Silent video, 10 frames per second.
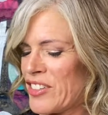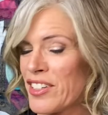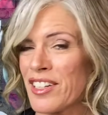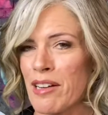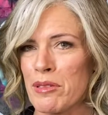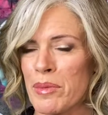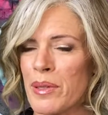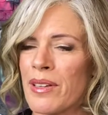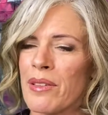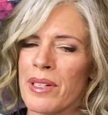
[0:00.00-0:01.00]
Couple
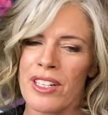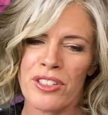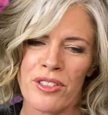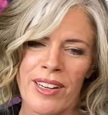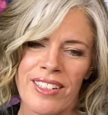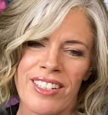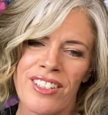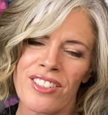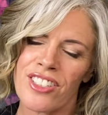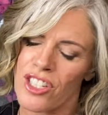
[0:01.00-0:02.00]
more, then we're going to turn around and
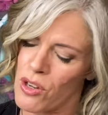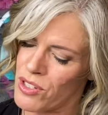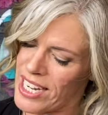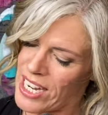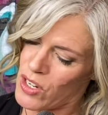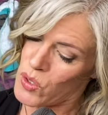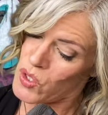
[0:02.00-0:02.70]
go down.